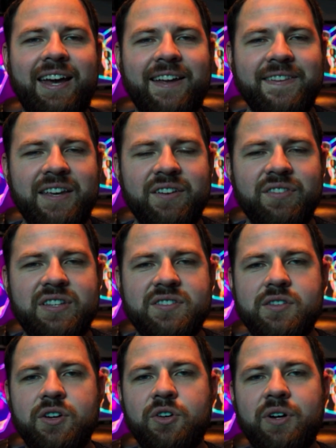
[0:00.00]
At the end of this
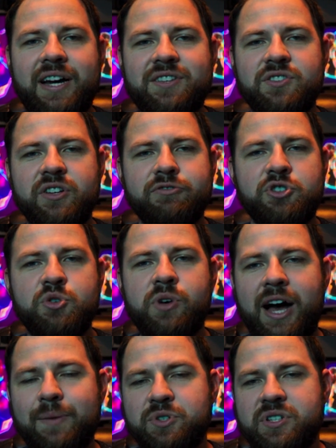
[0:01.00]
though, I still have two
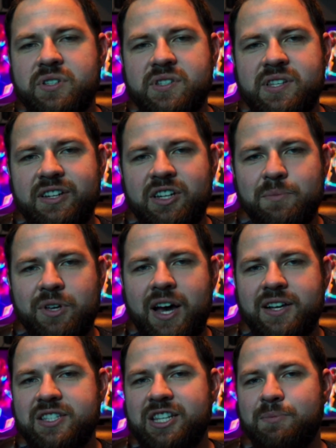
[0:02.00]
options that end up
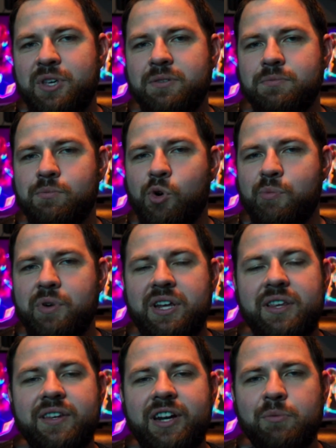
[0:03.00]
costing me more money
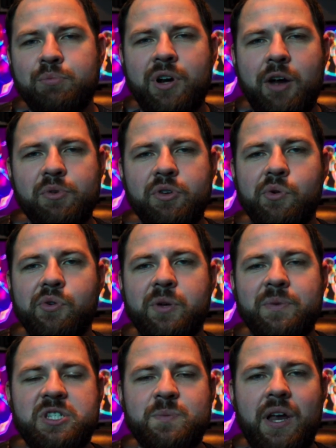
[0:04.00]
than I probably want to
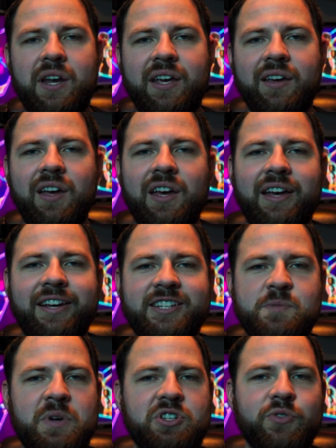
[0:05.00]
be spending,
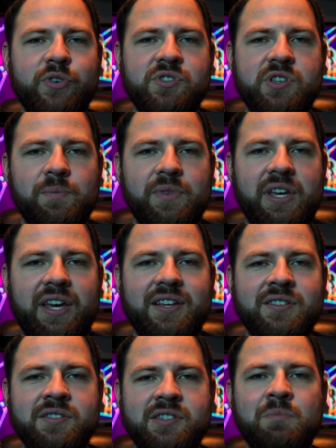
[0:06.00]
especially for something
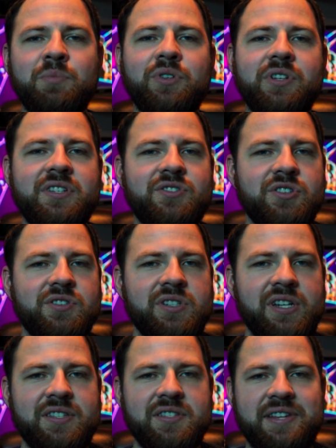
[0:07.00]
as simple as just
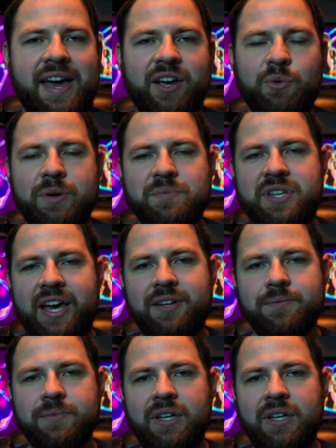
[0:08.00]
a static website.